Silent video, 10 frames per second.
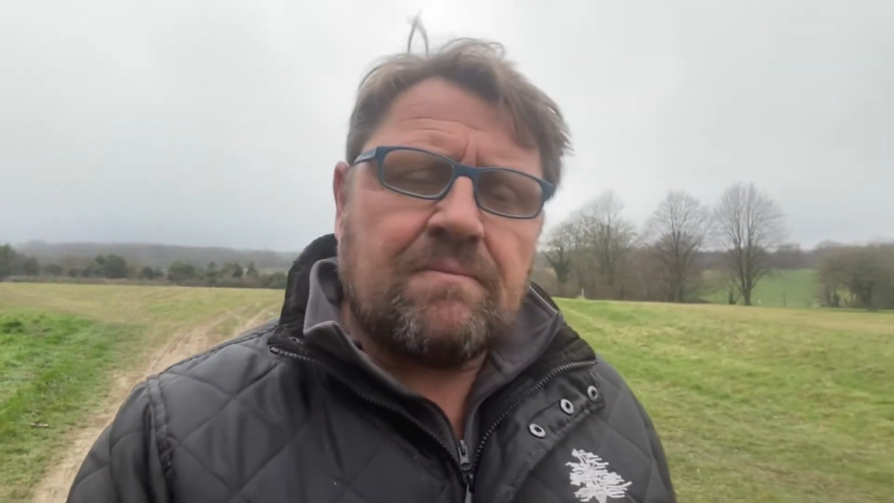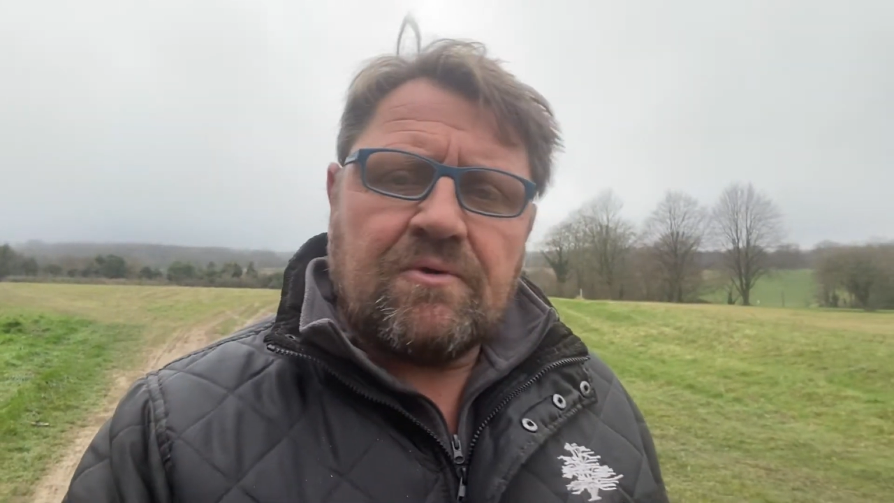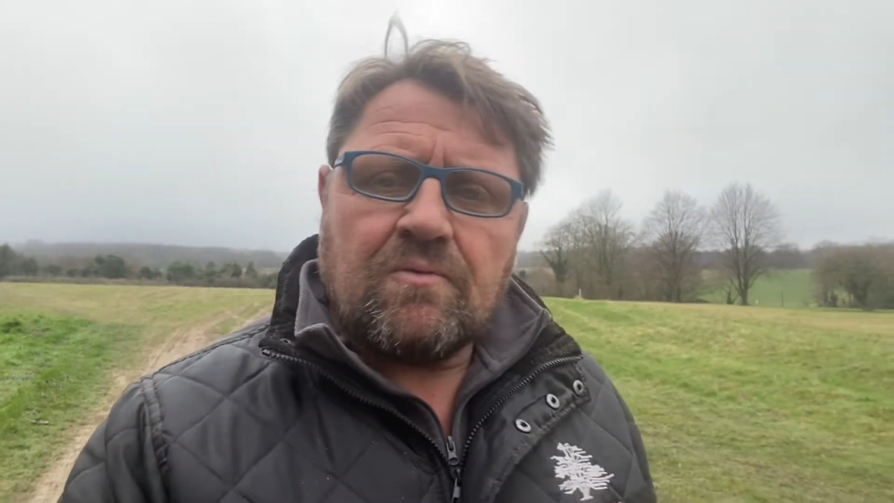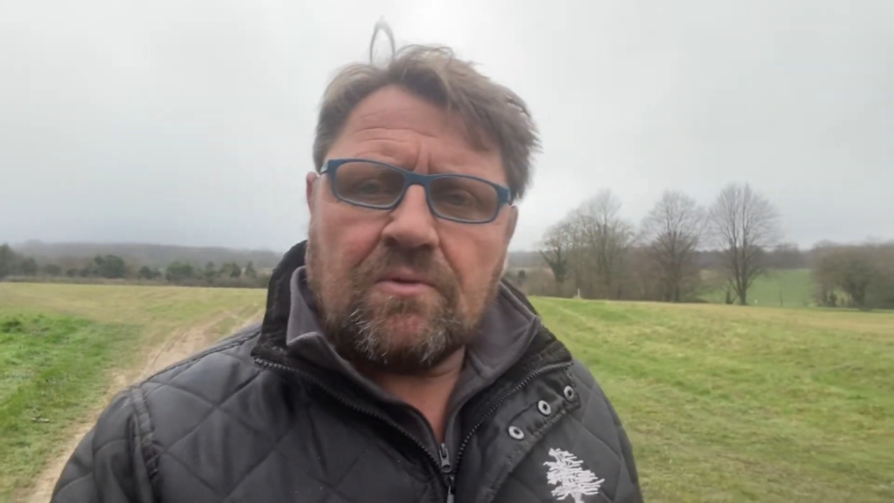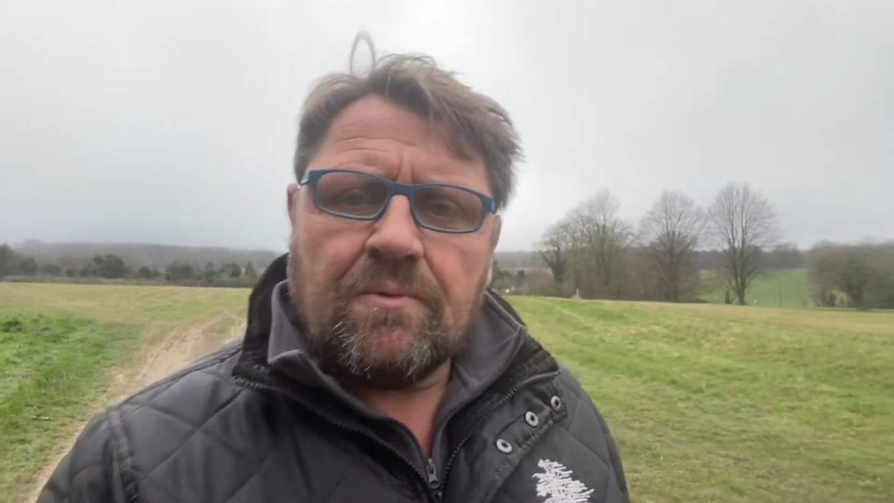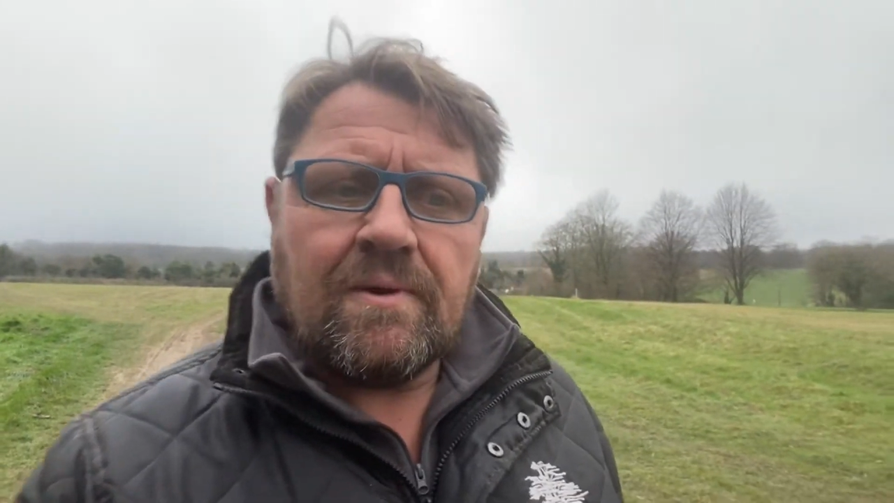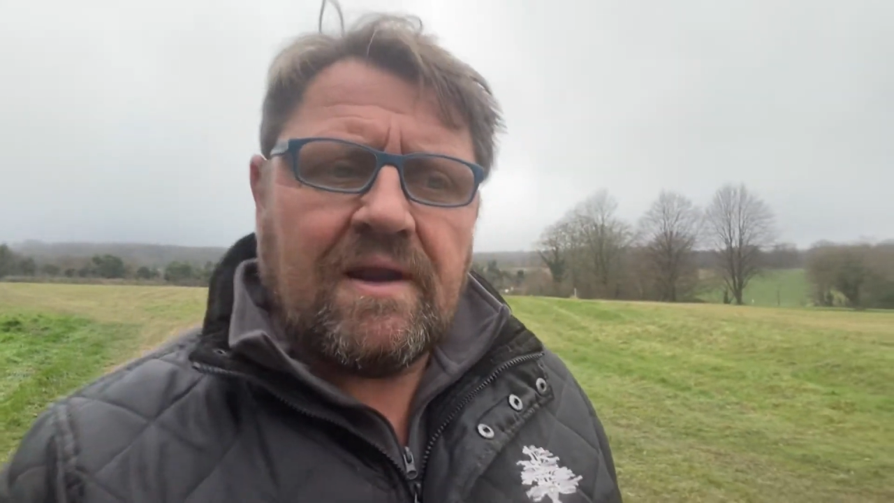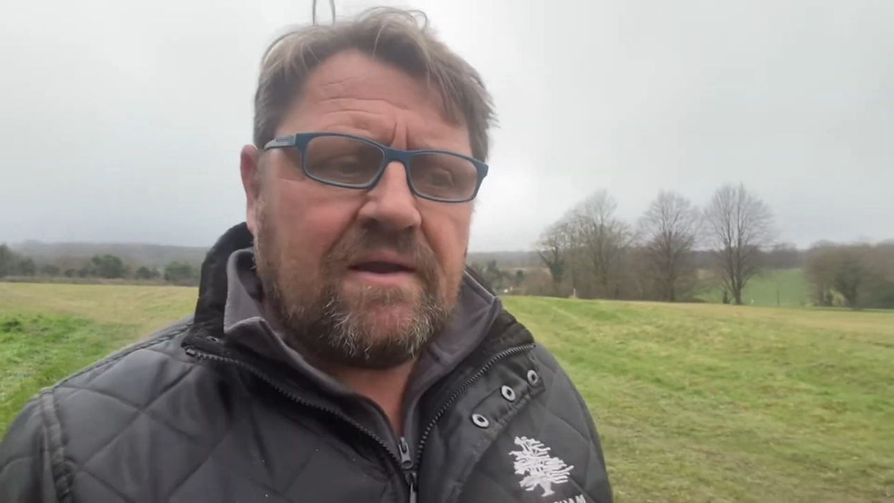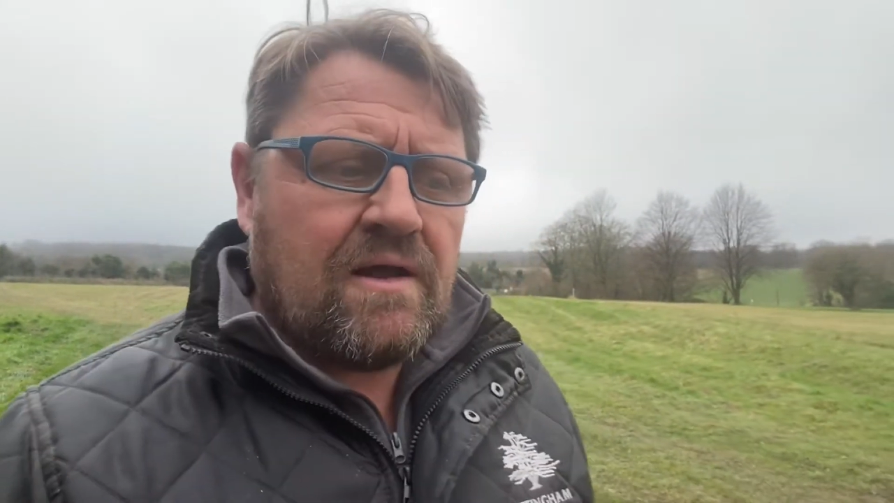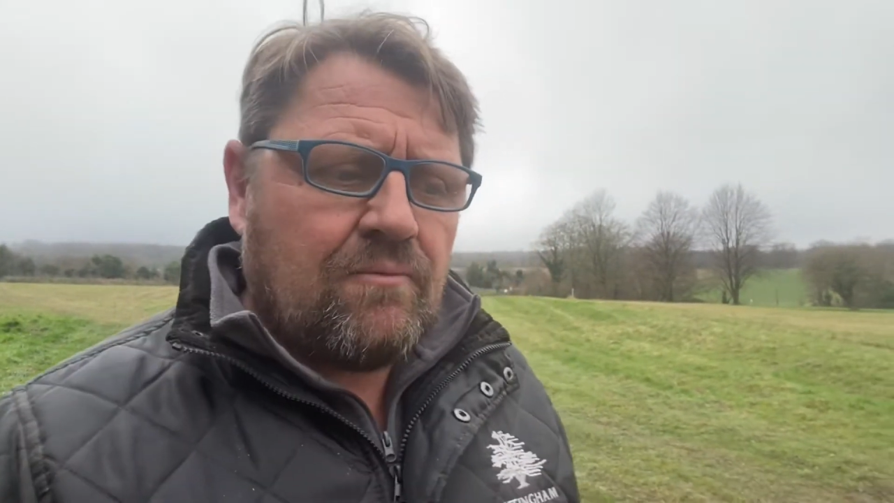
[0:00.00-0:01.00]
But what we will
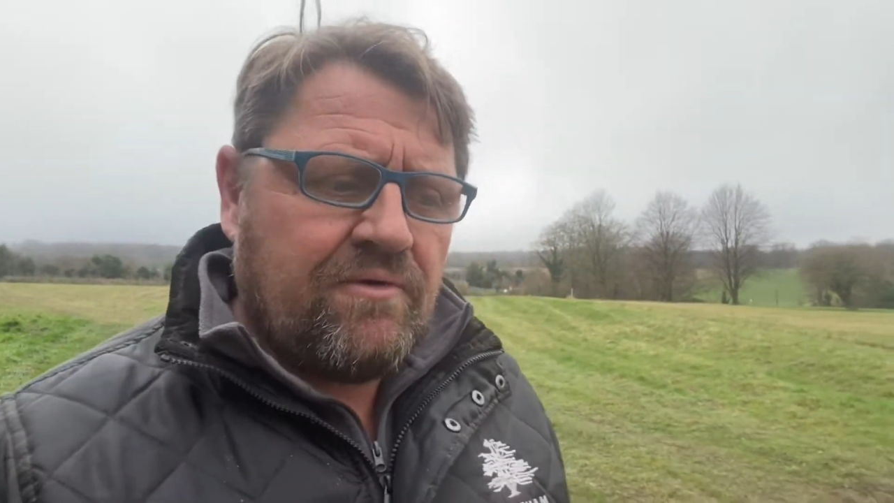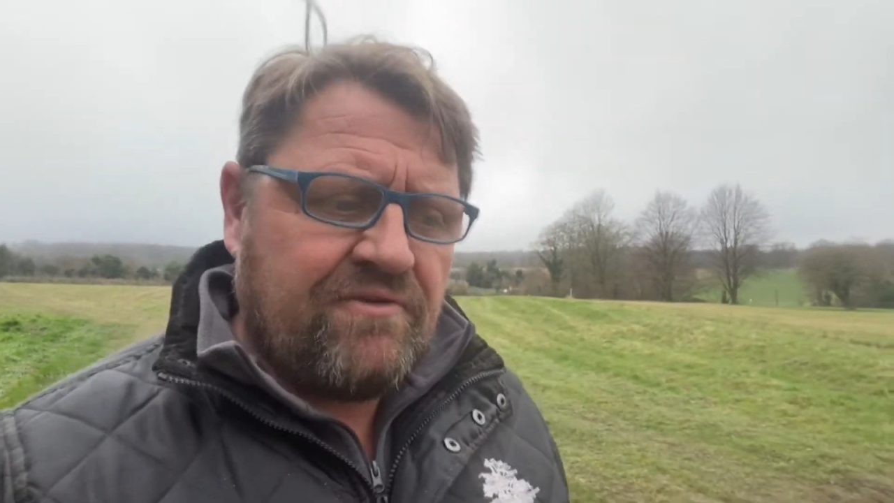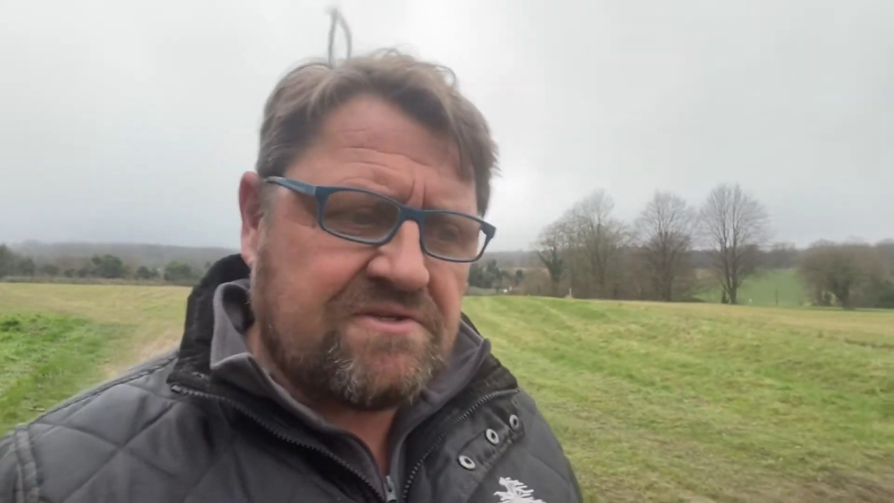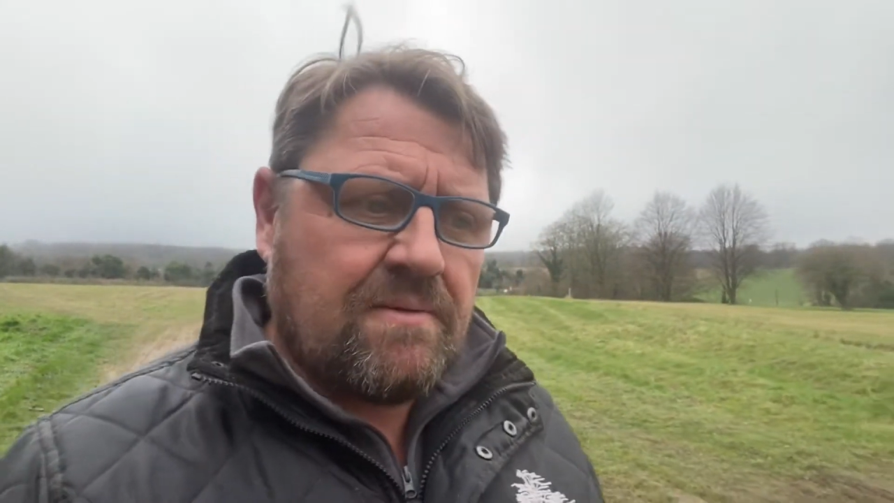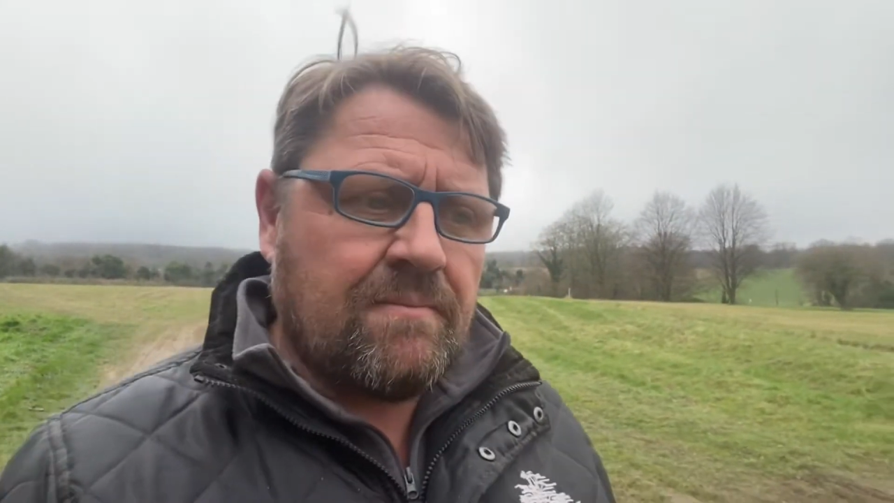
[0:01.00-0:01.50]
end up with is